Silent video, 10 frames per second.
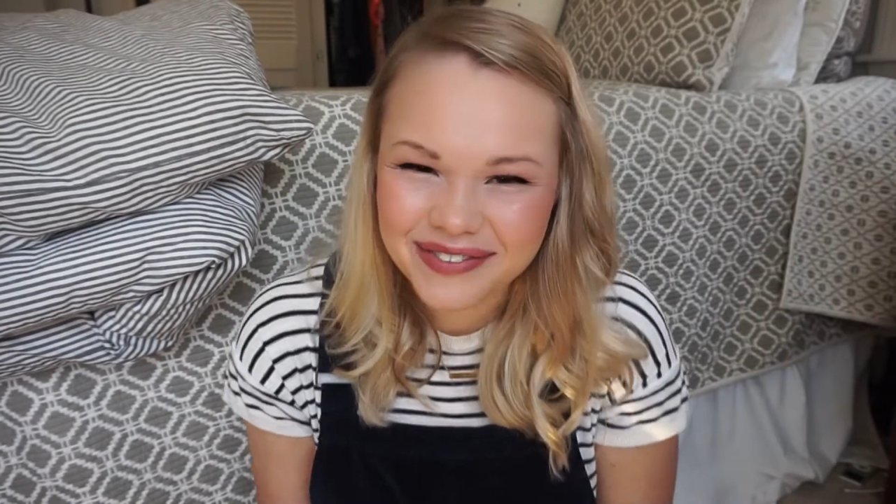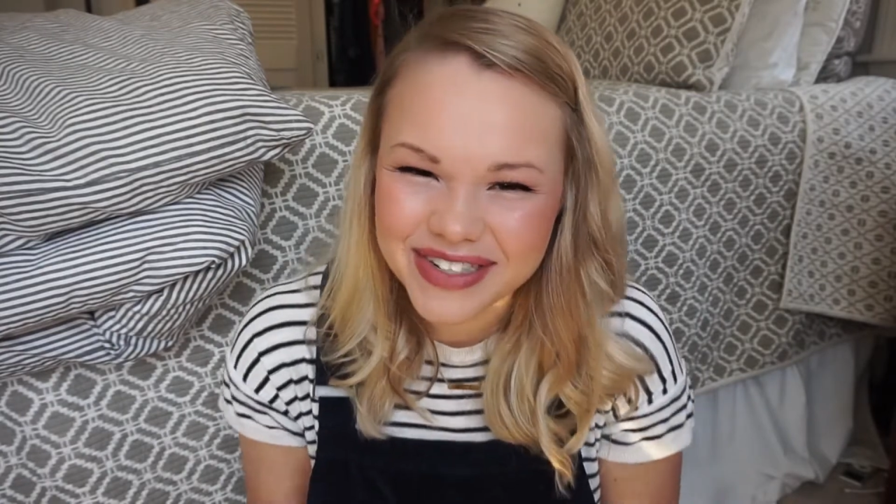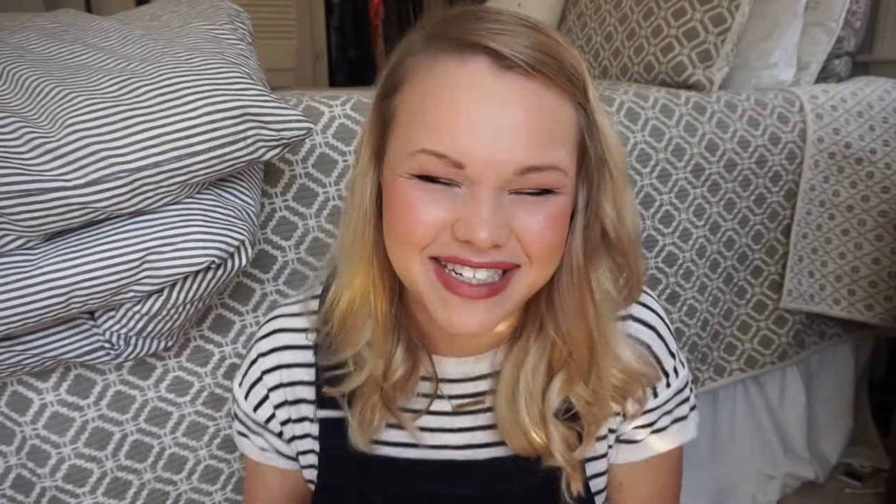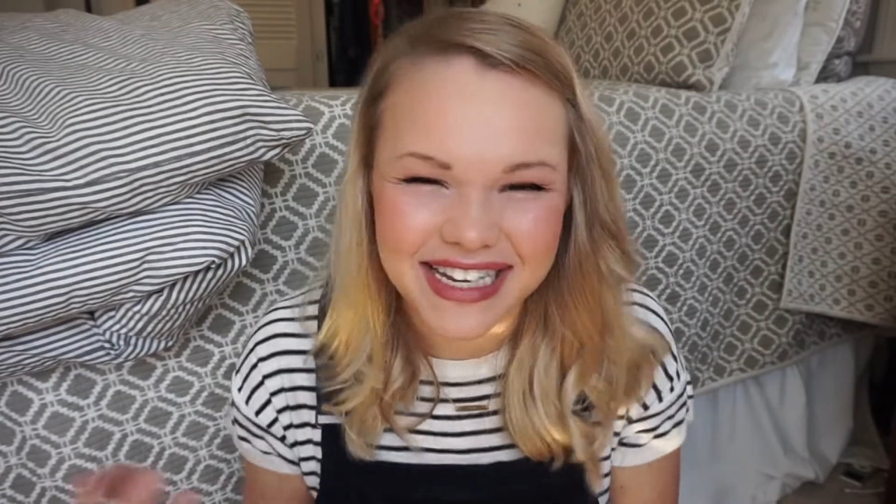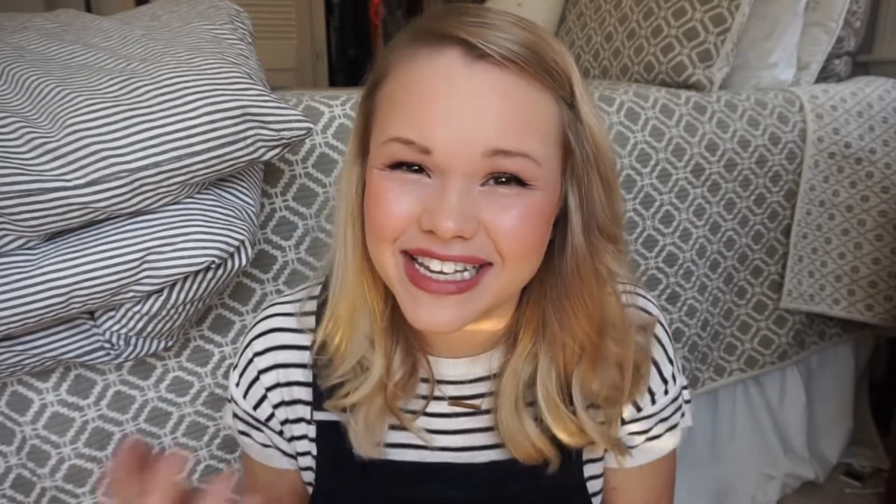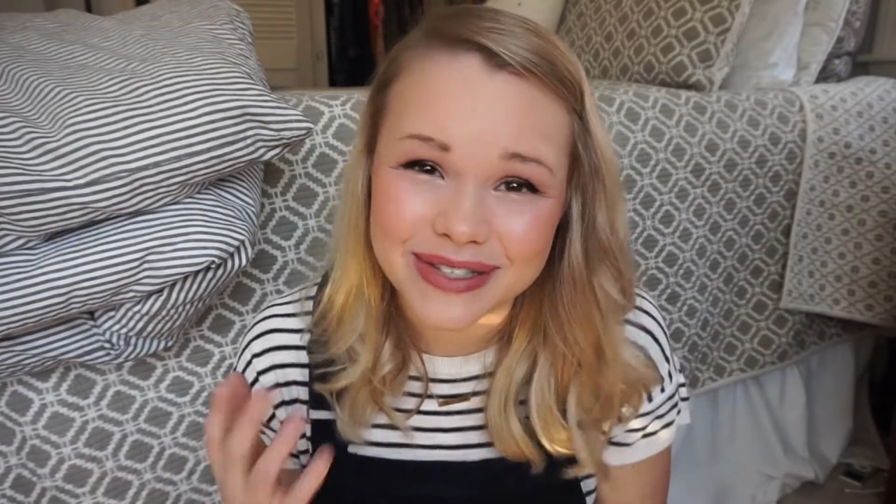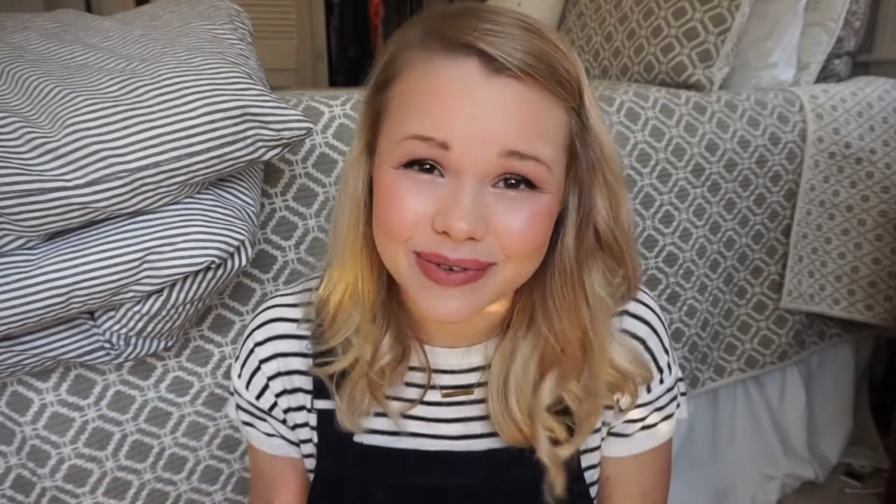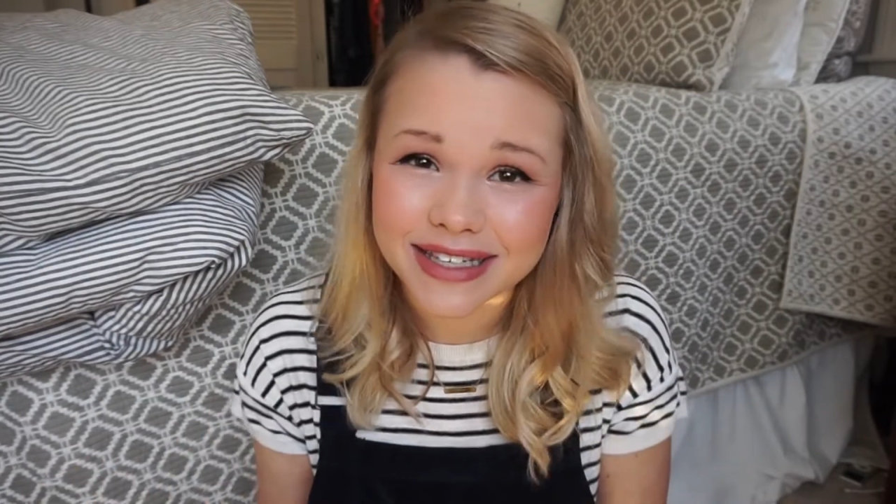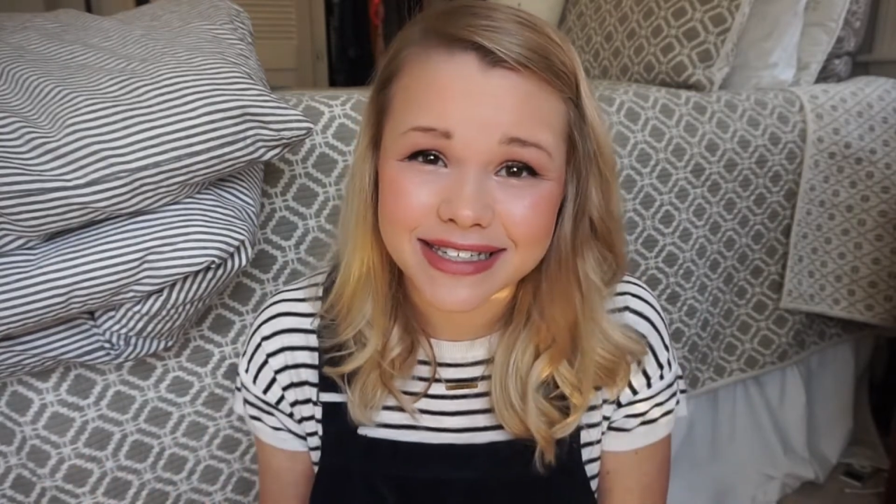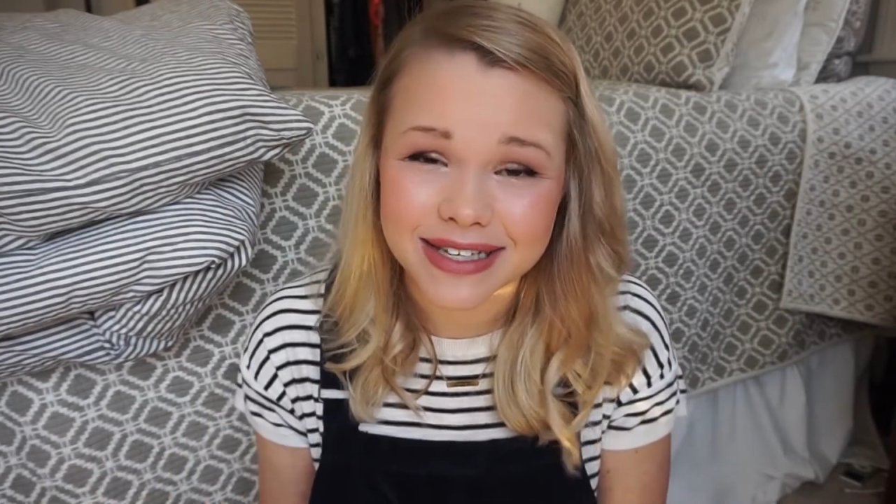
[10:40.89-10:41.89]
which is
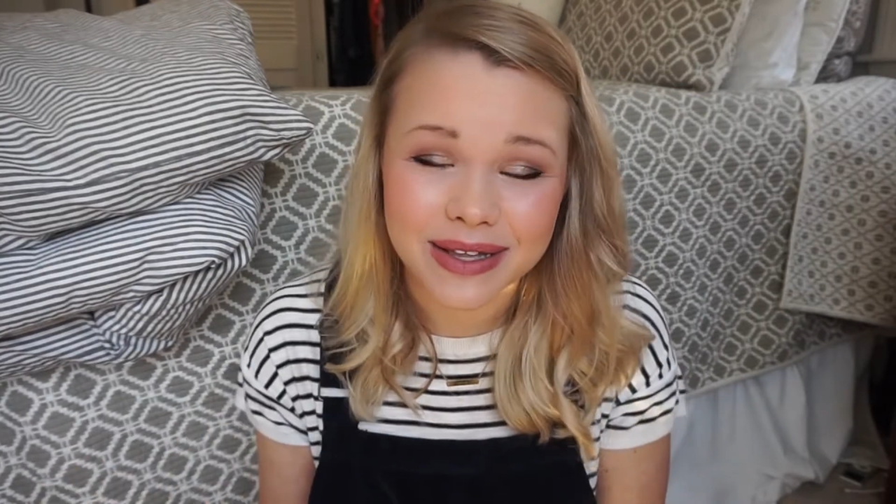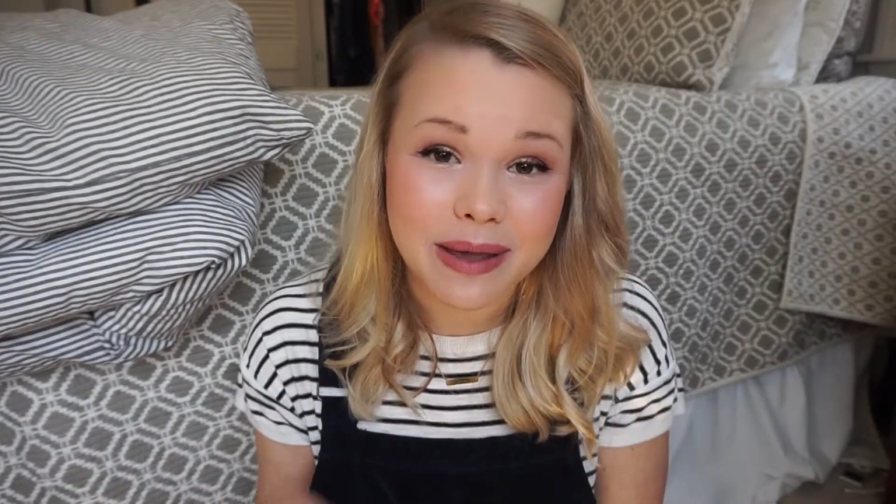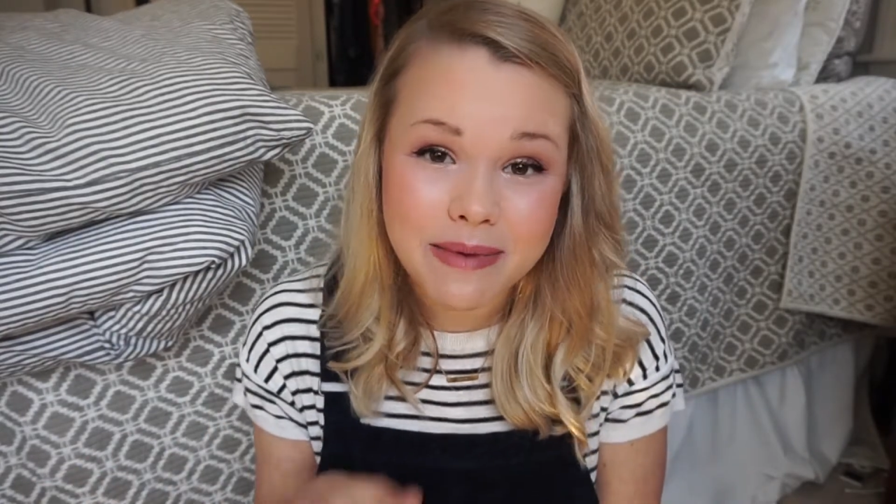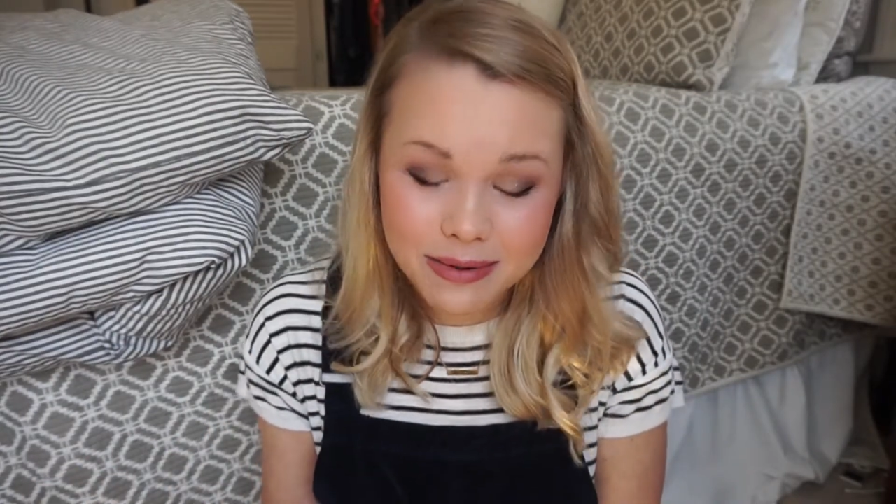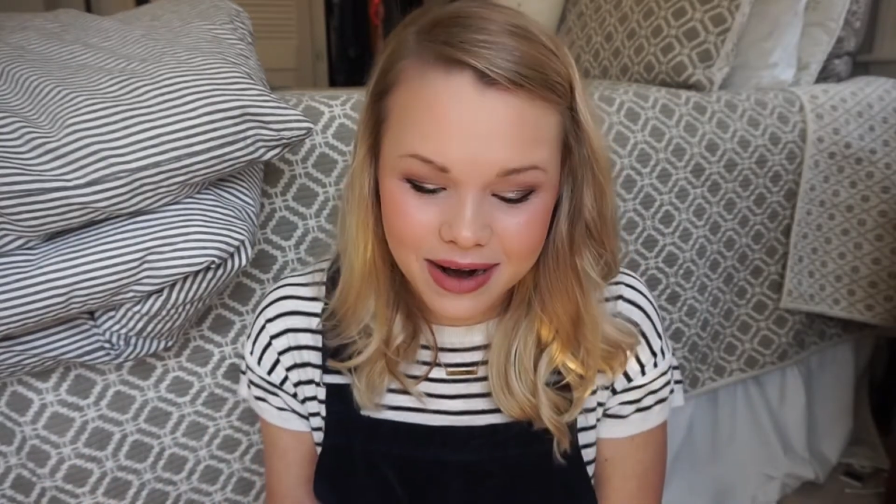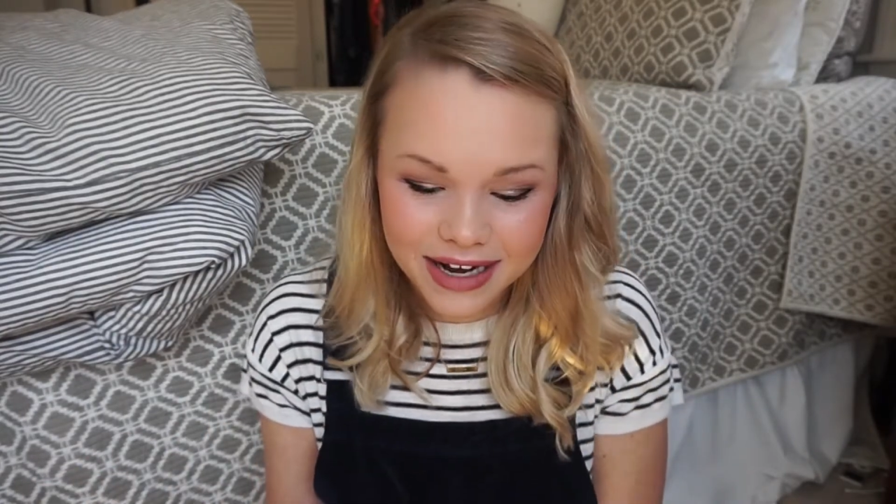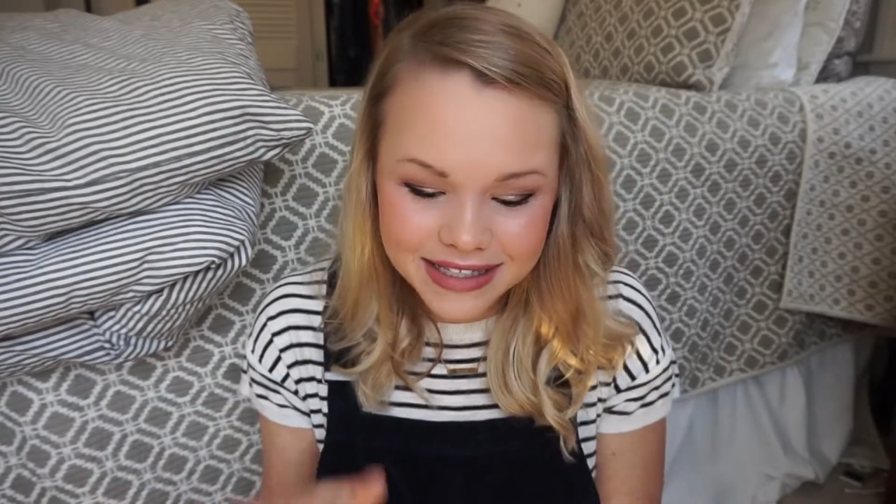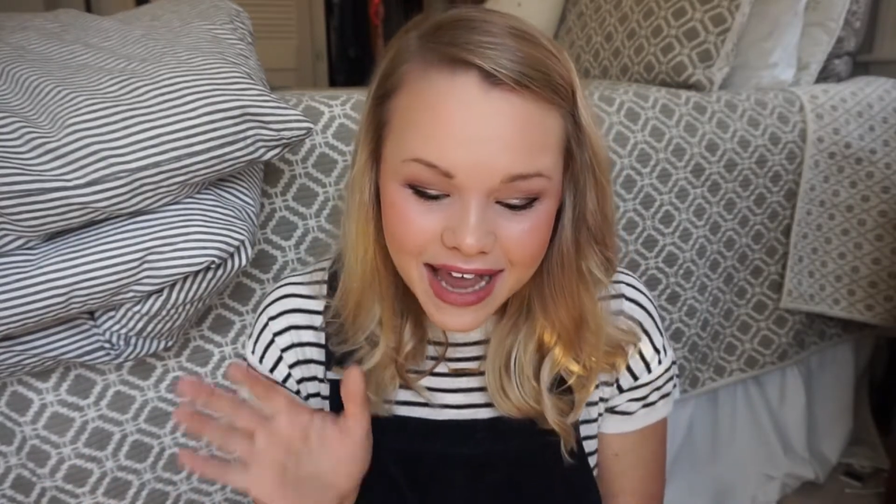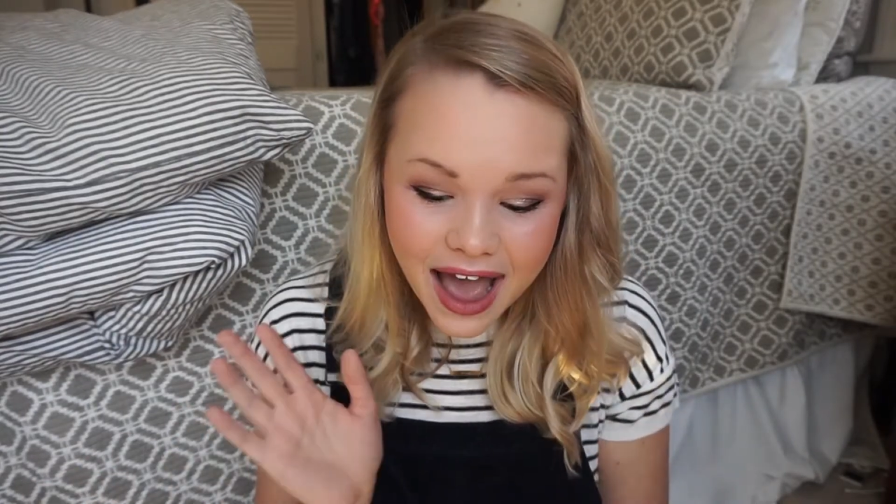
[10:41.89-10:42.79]
really silly, but it works.